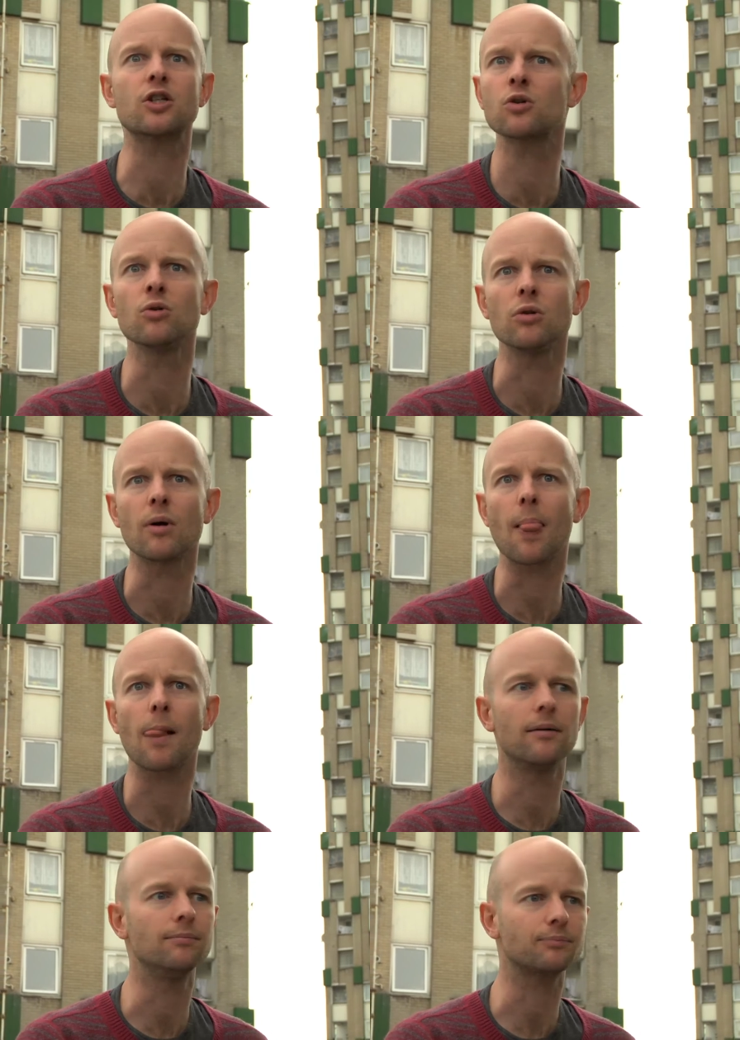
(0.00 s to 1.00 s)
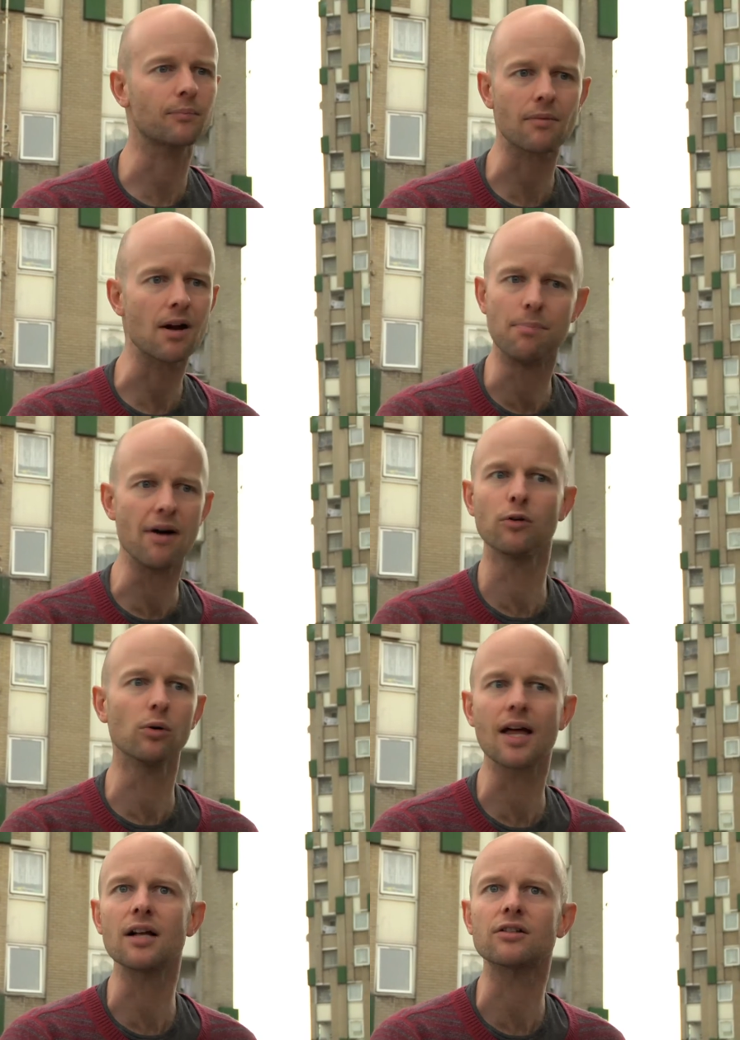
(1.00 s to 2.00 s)
sure, above
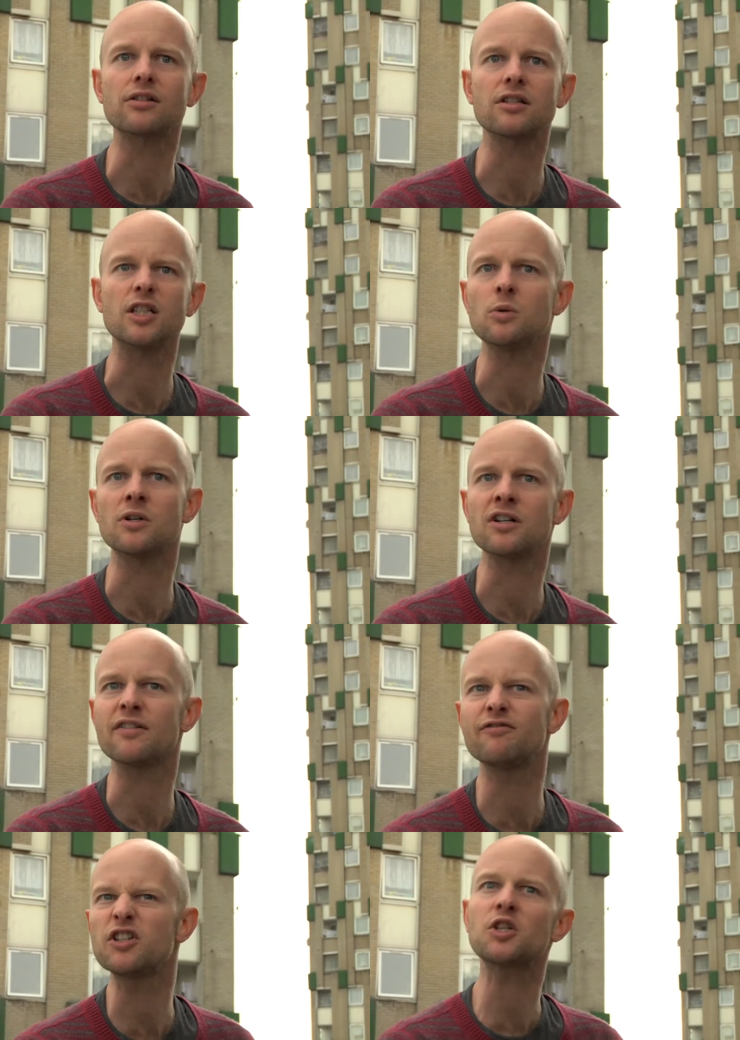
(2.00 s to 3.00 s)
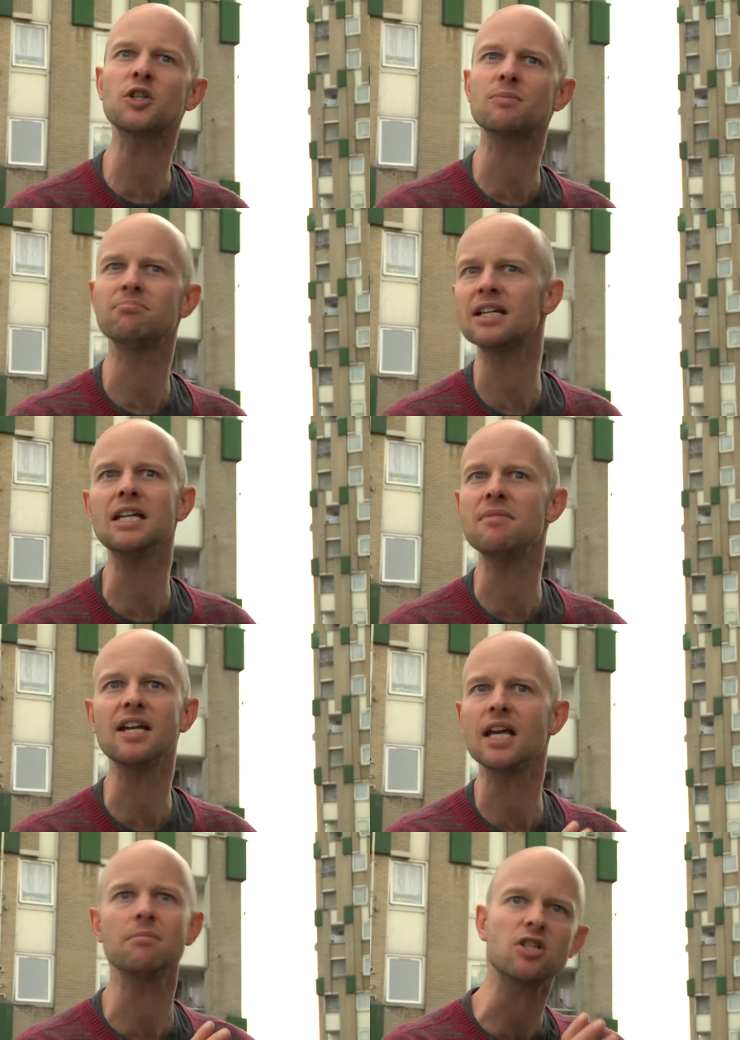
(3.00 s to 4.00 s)
all else, that you are an efficient money
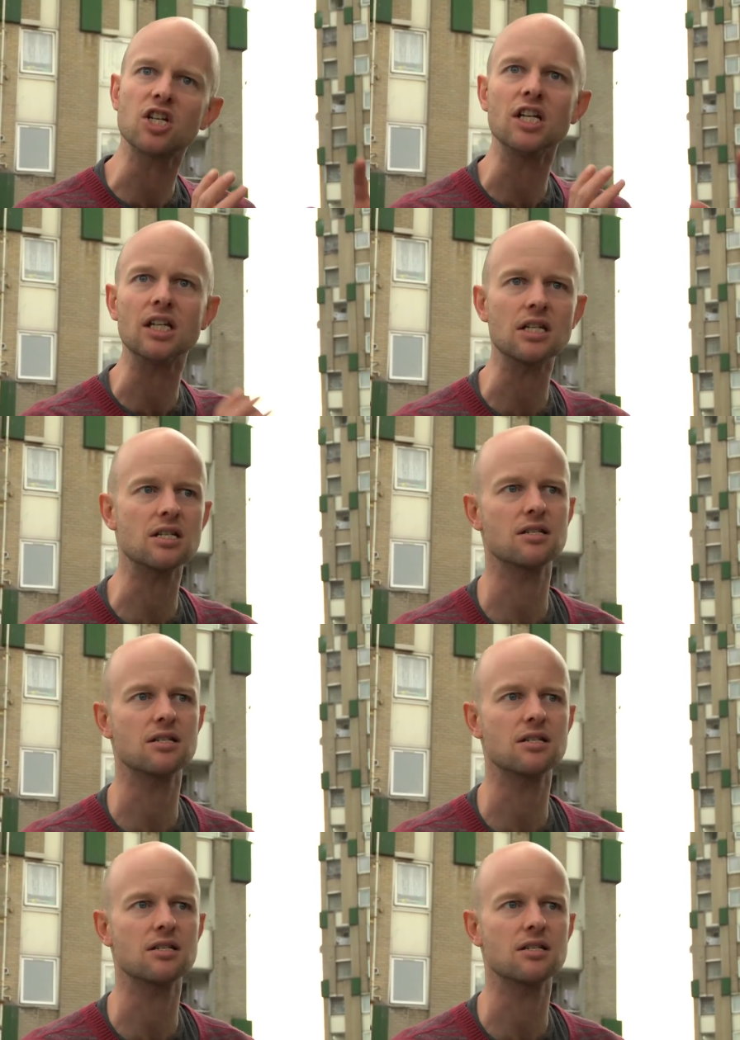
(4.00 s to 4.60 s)
making machine.